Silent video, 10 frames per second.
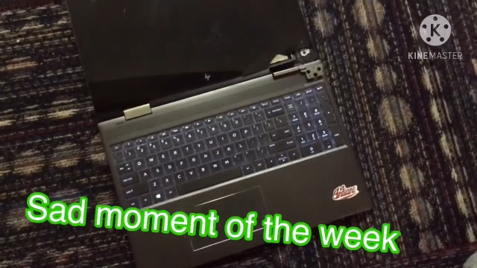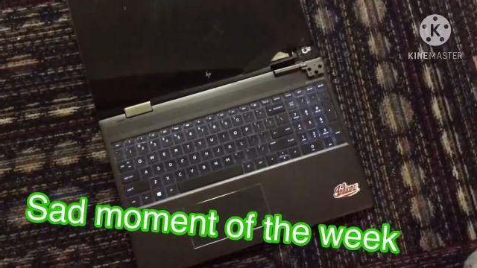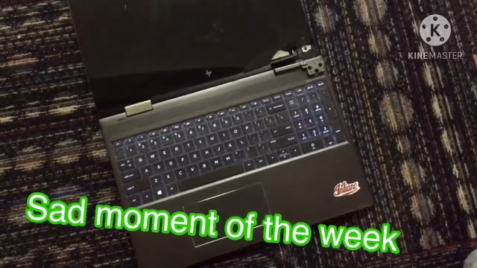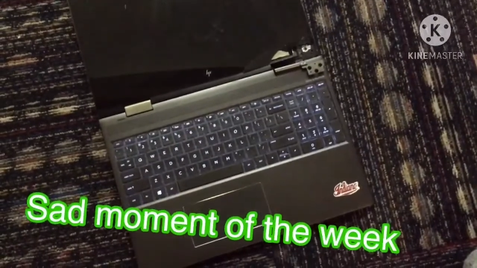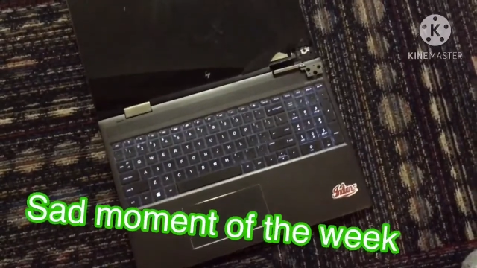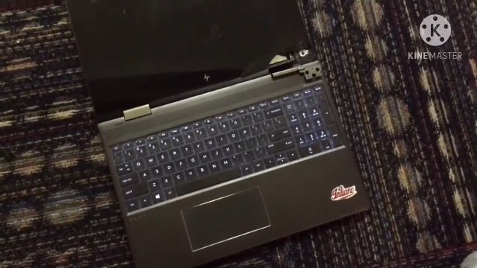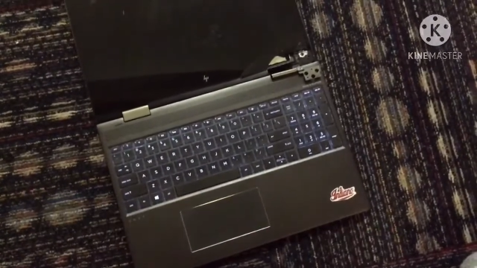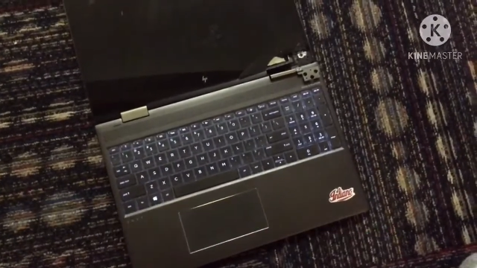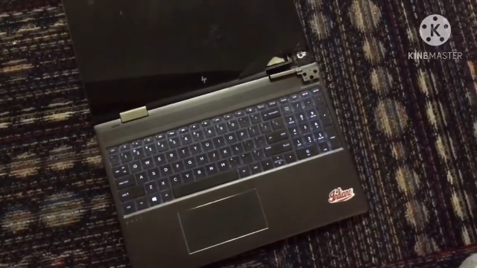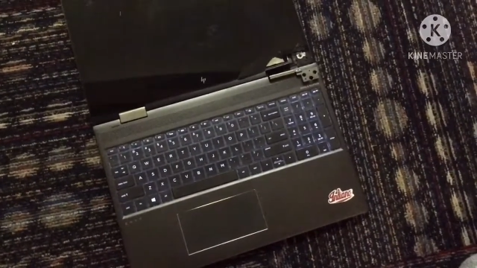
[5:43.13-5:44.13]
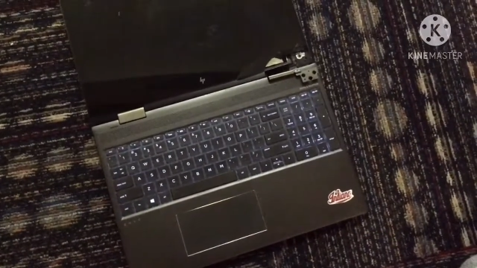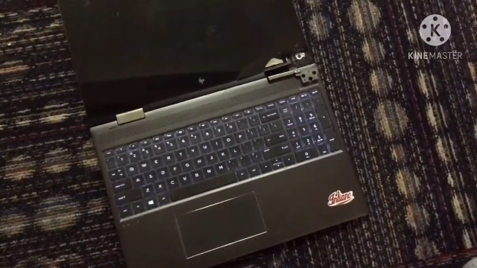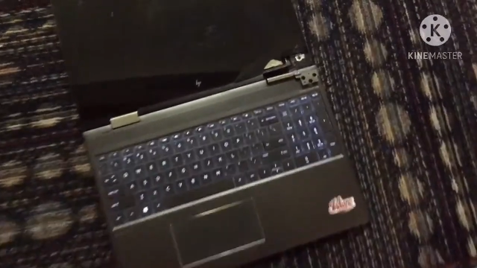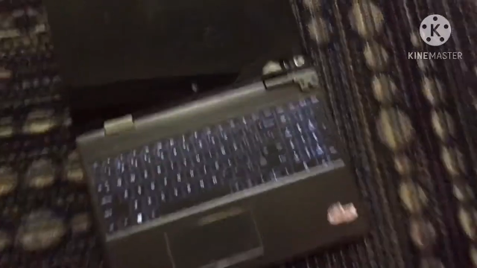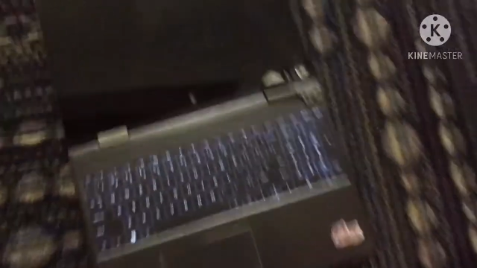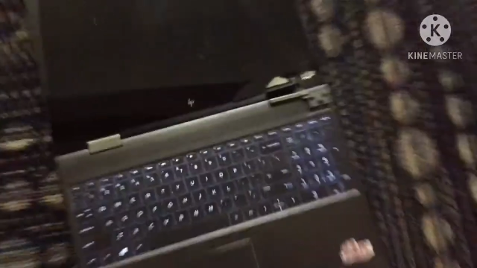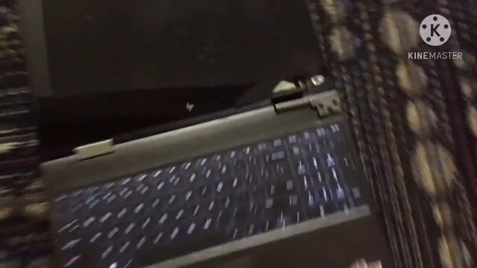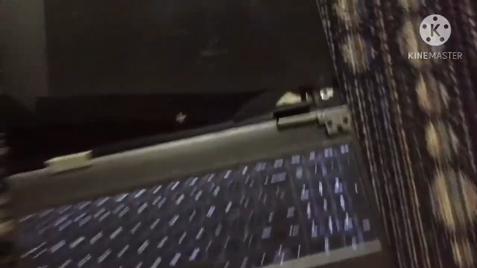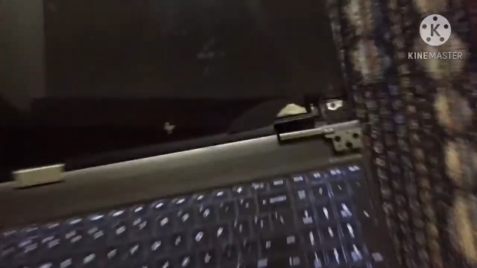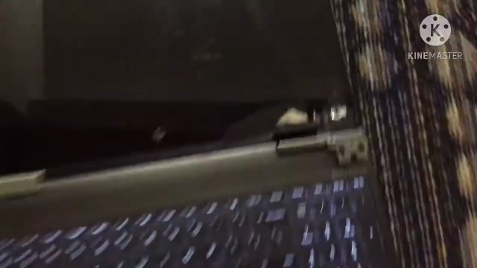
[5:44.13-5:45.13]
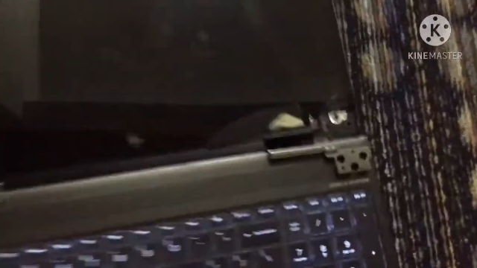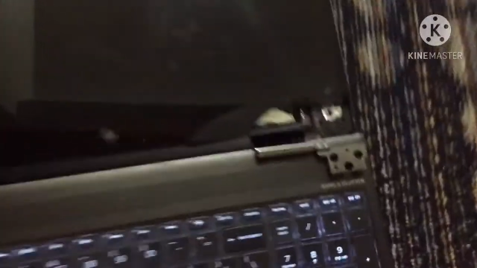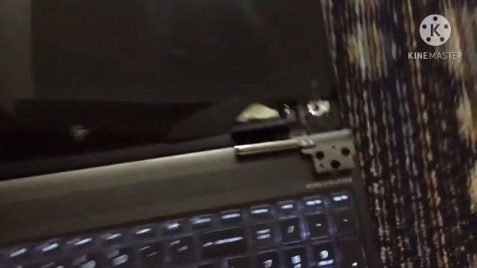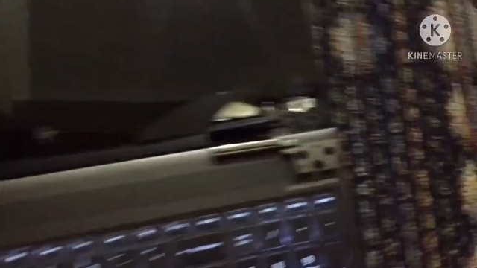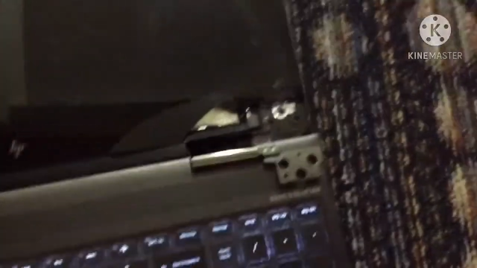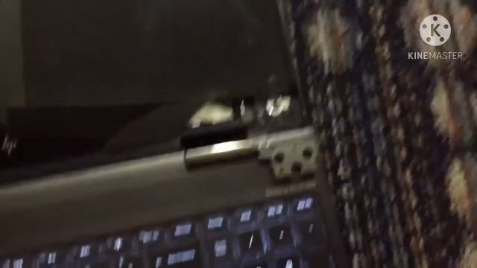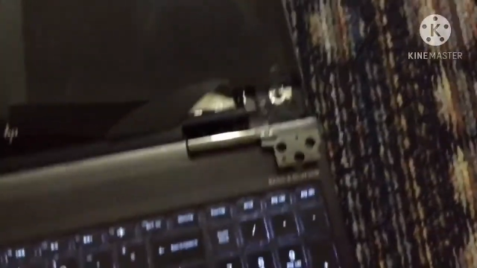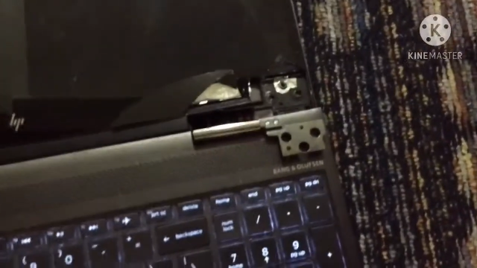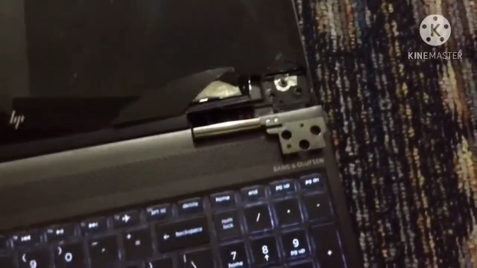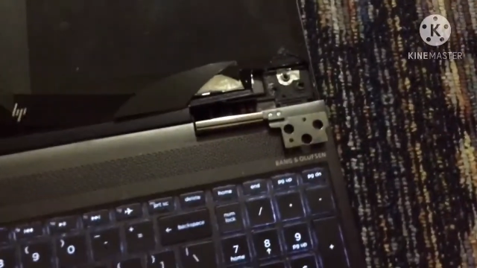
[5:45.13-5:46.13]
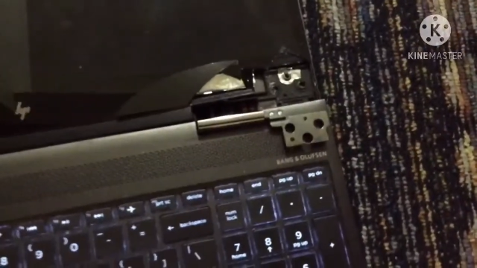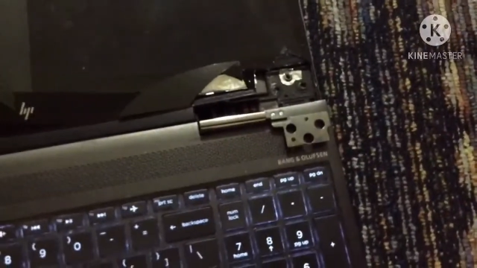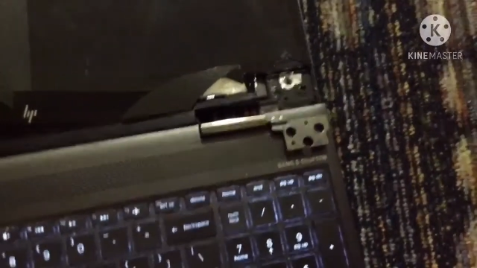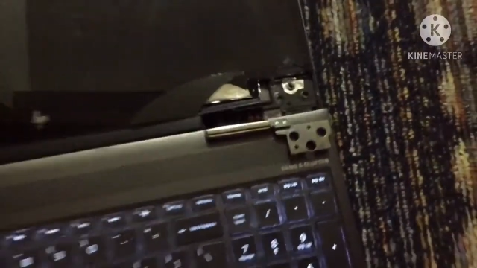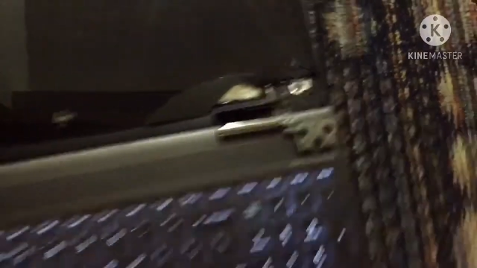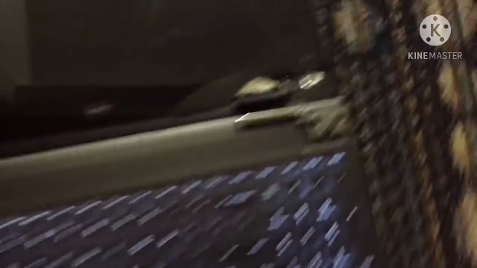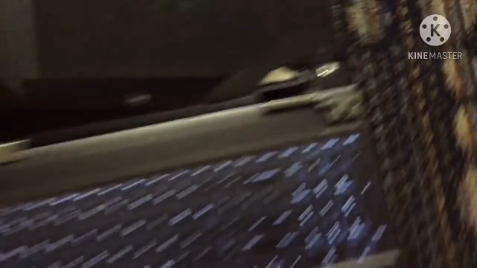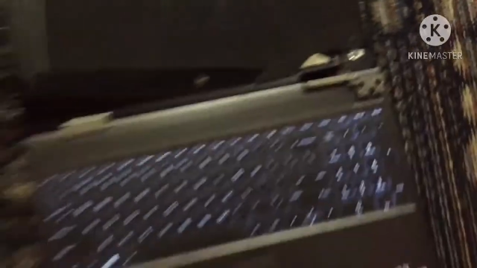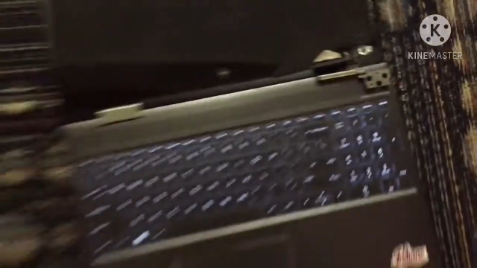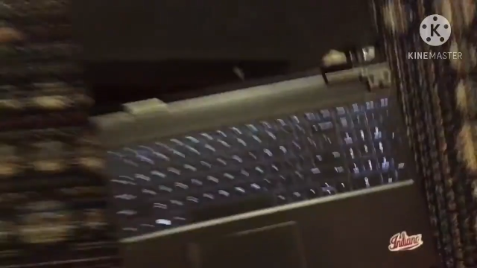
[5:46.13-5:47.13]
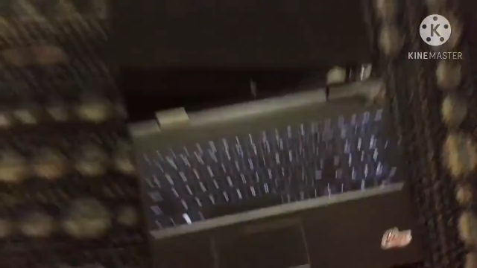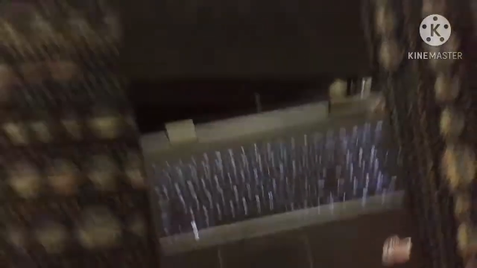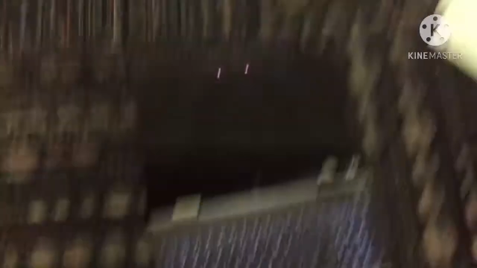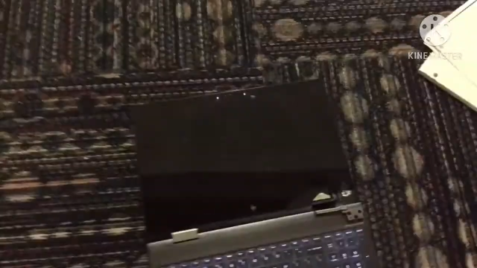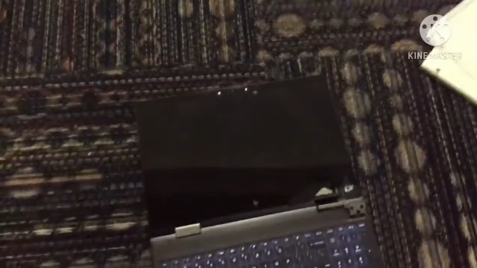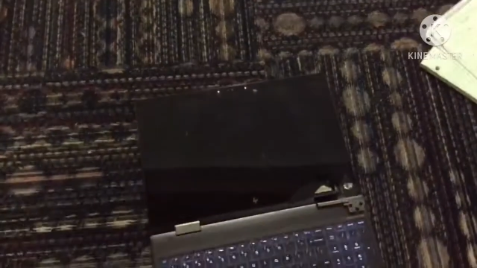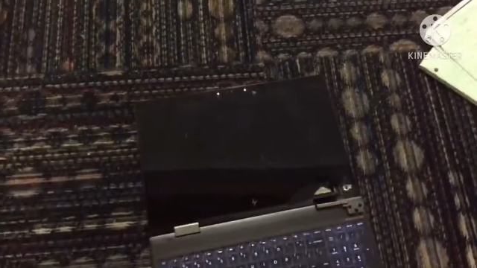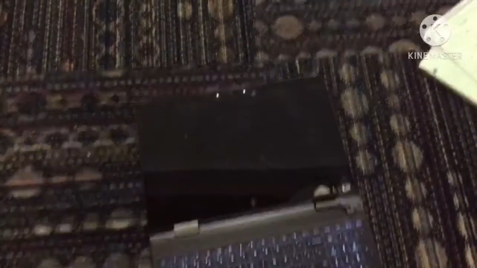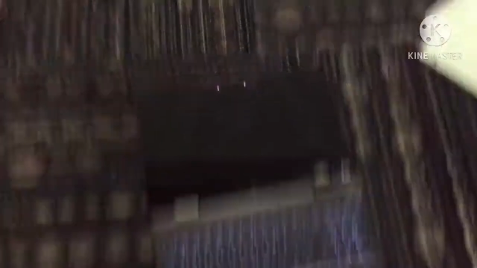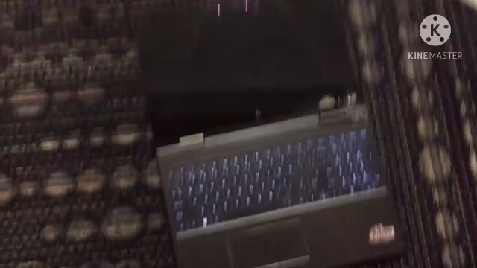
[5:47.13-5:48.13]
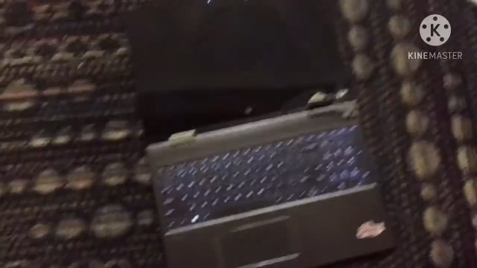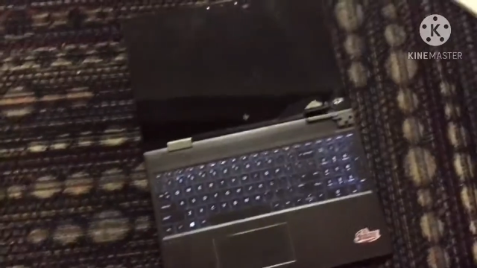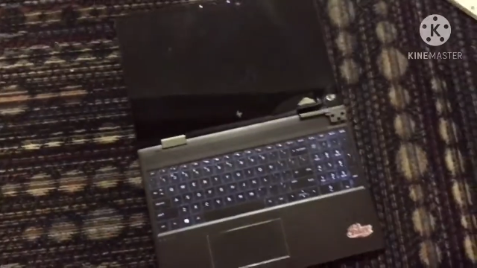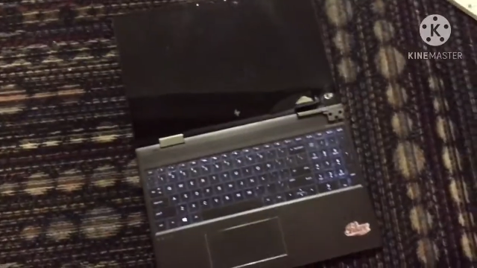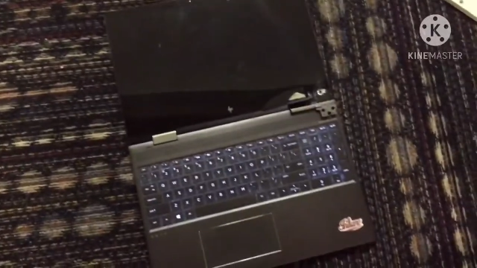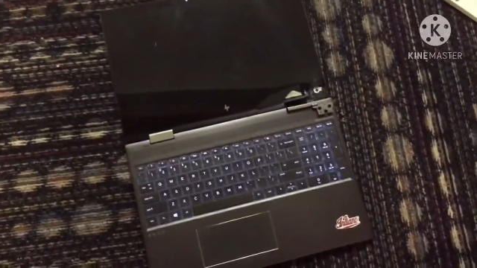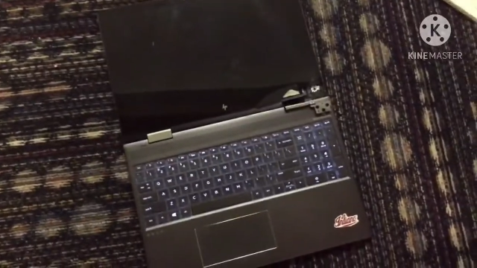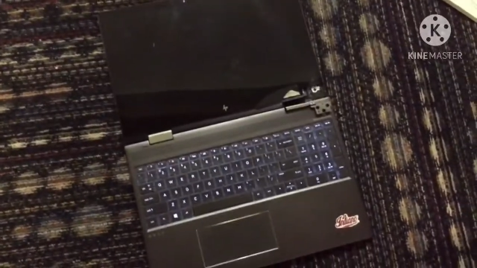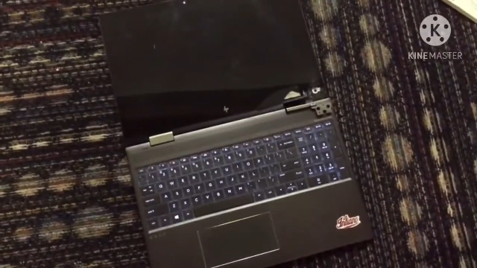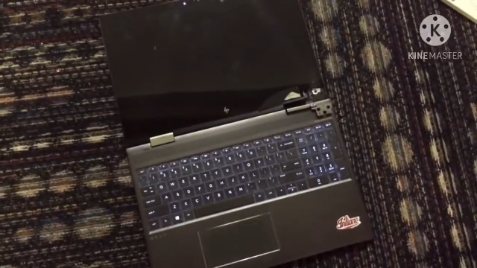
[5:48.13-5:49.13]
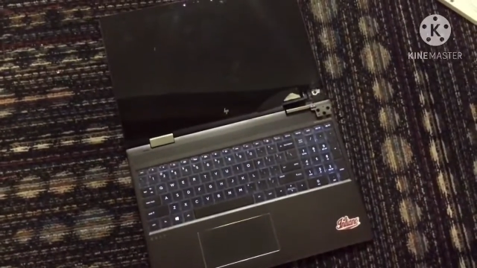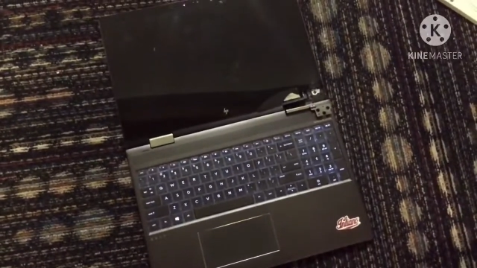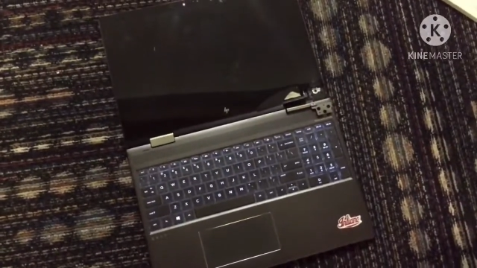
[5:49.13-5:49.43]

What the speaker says: Nobody's mouth can be seen.